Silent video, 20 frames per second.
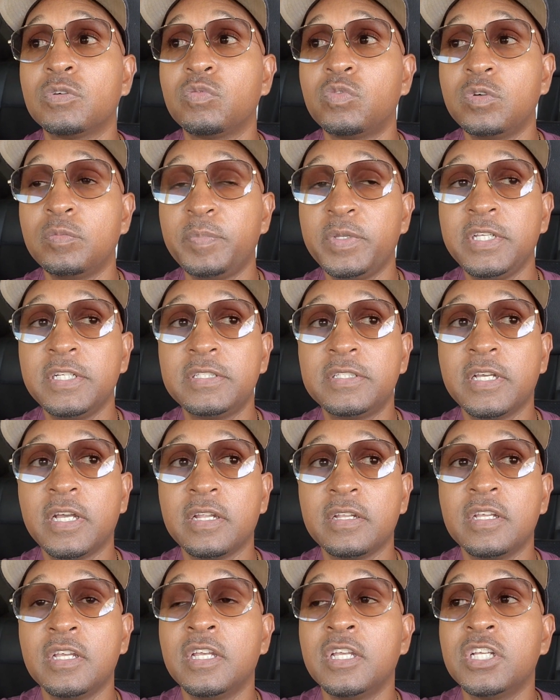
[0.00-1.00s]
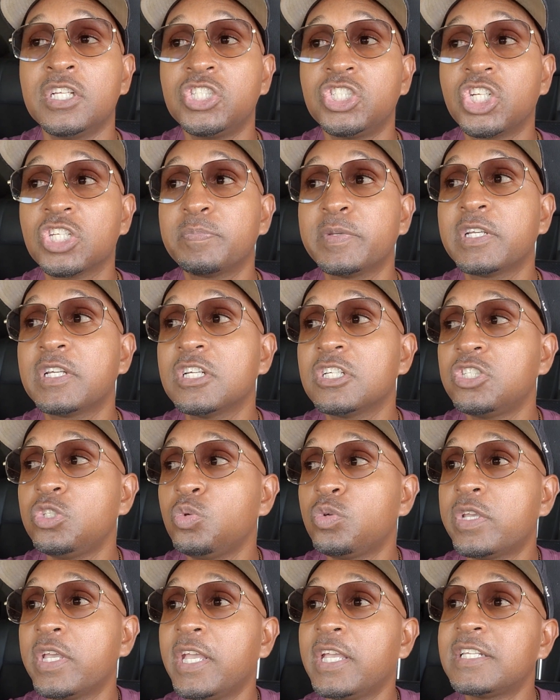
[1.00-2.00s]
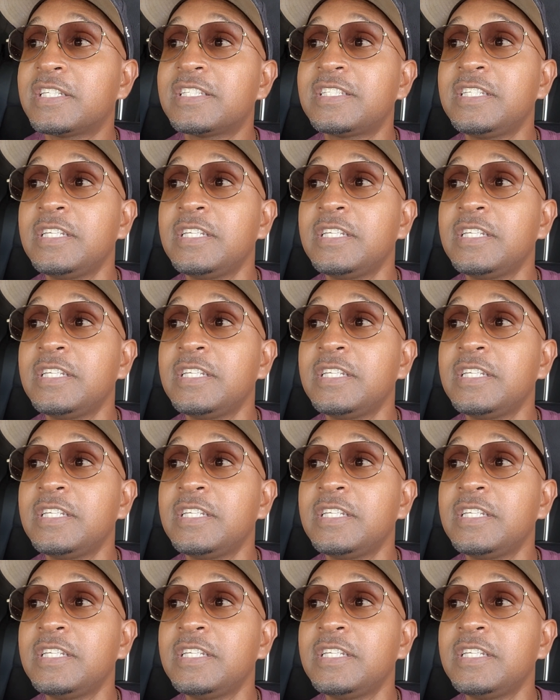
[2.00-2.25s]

Repeat that. Just because you can't